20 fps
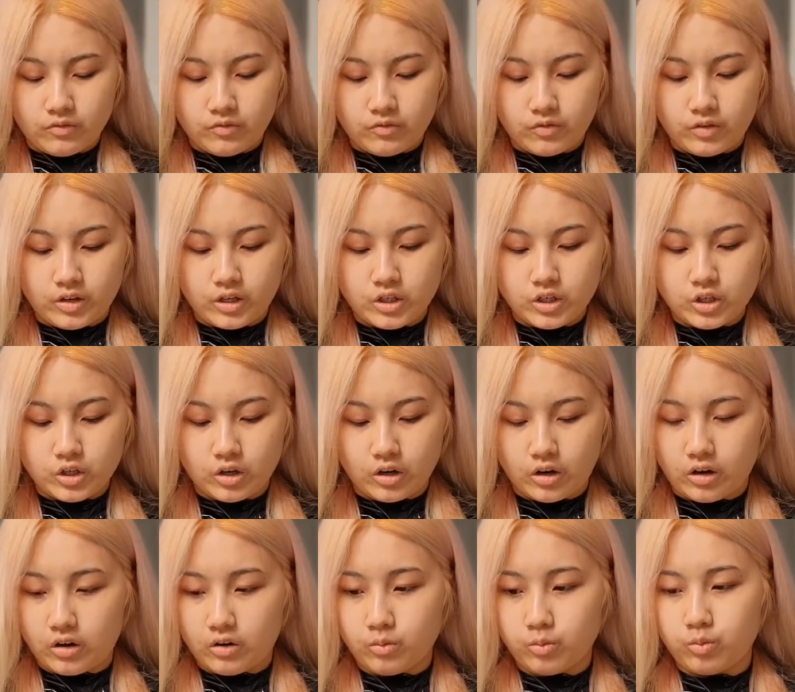Finish it
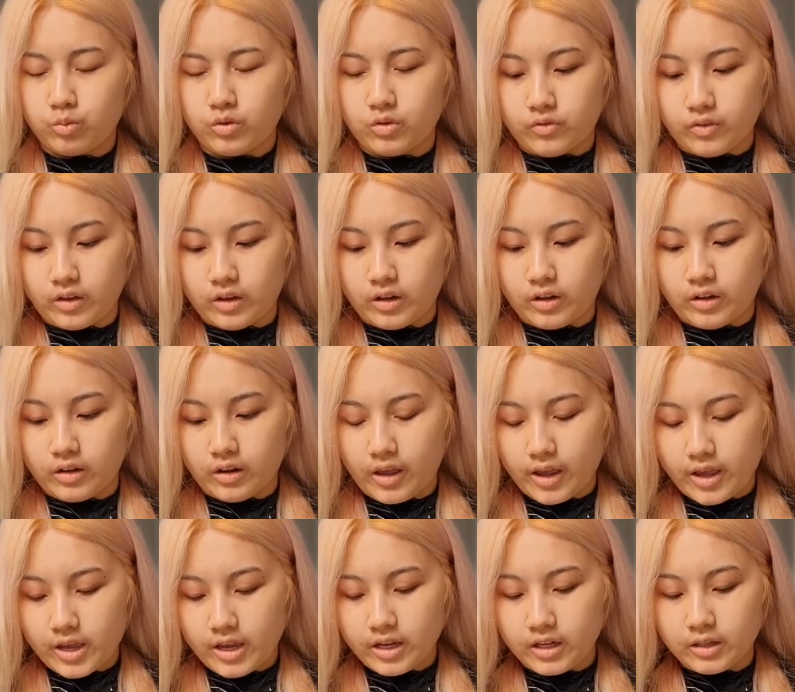off with an
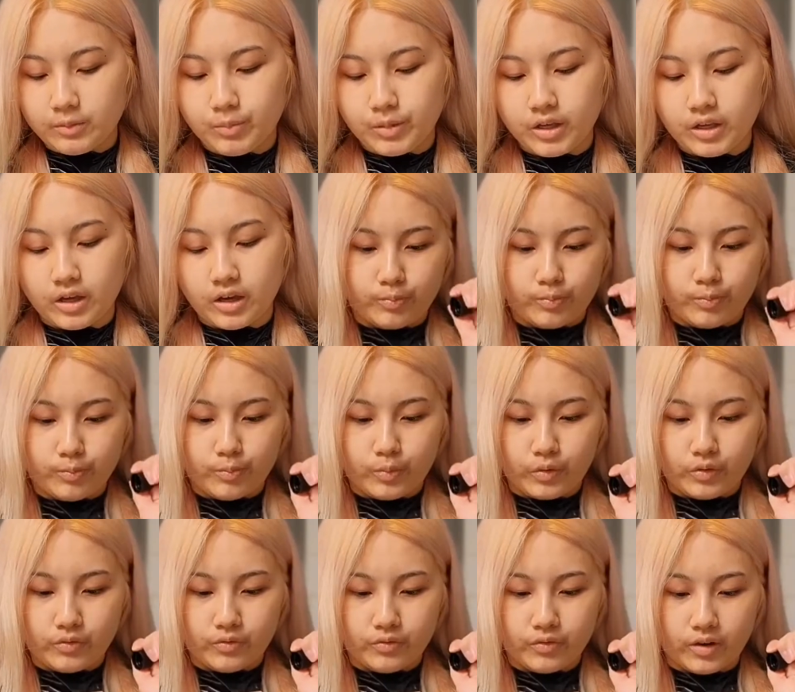8 PA.
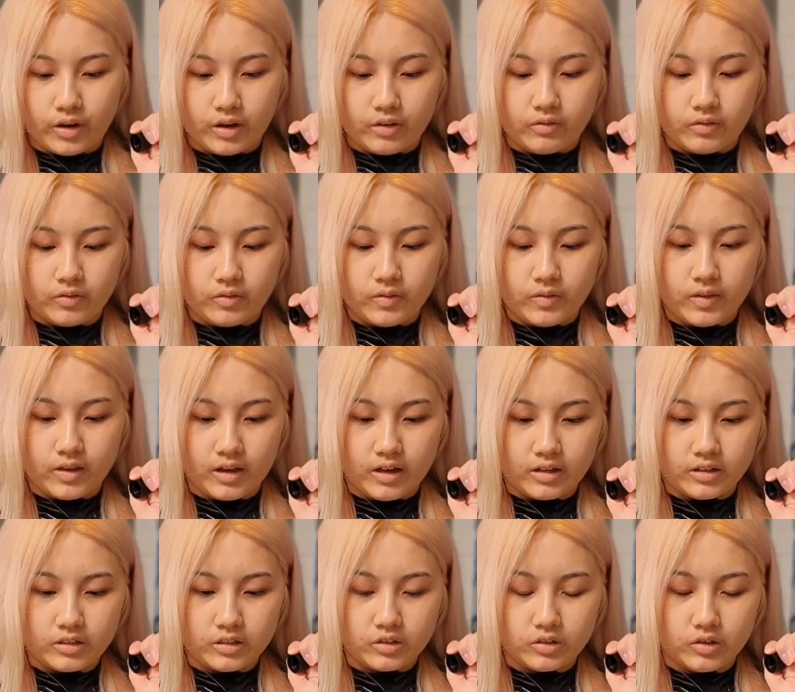0.5 of
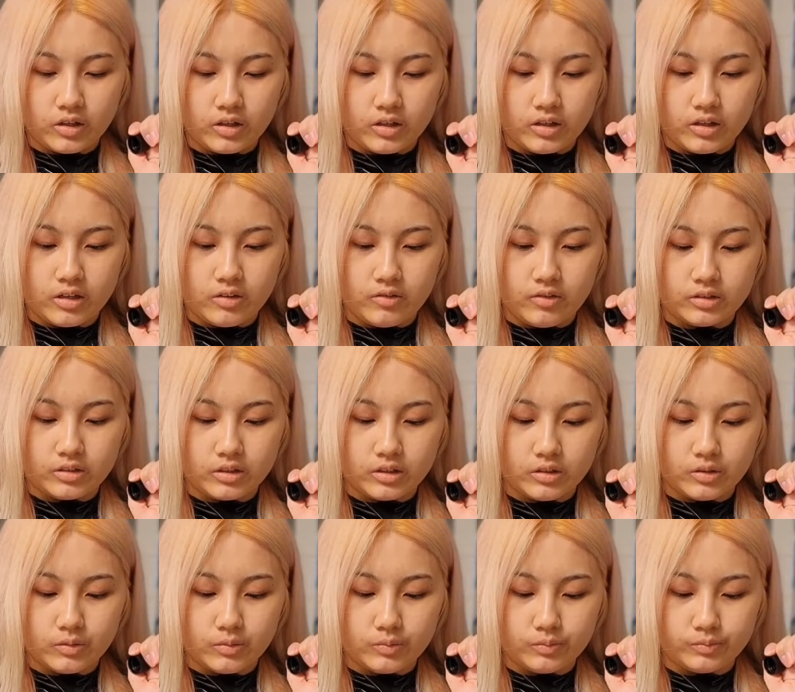that, just to kind of give it
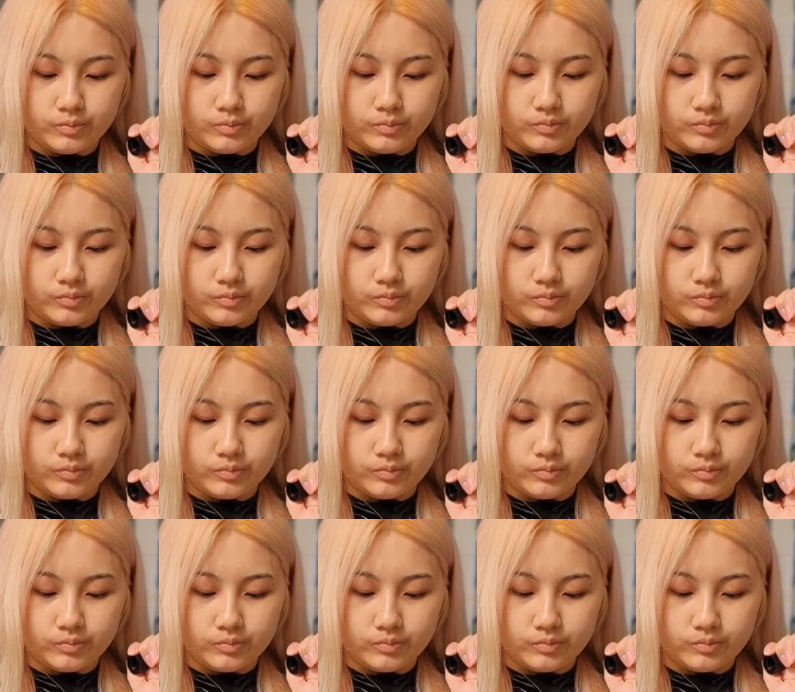some